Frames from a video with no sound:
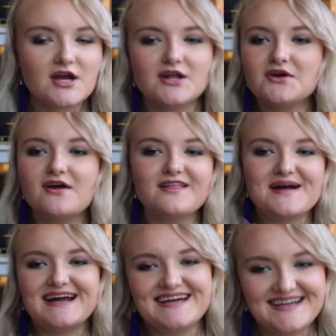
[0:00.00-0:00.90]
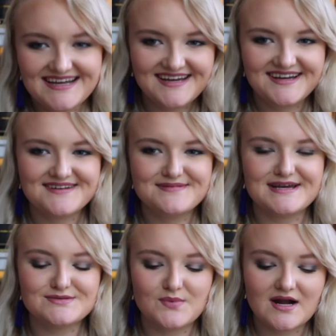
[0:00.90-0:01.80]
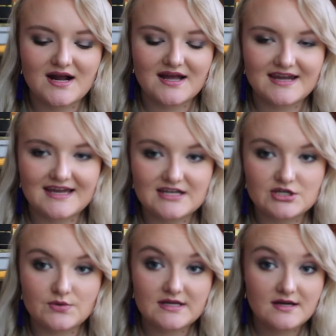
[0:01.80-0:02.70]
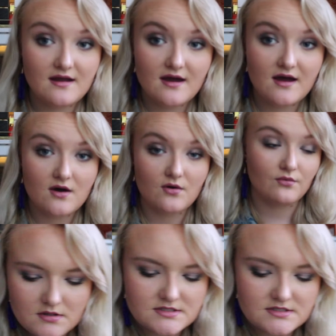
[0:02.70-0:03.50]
gonna learn all about it because we're gonna get into it now.